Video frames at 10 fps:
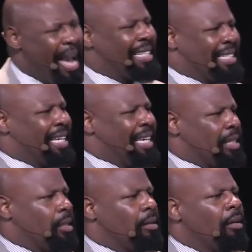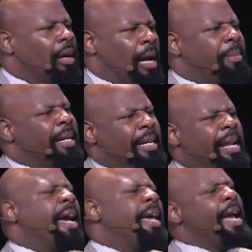access. I've been
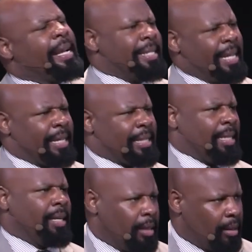denied access.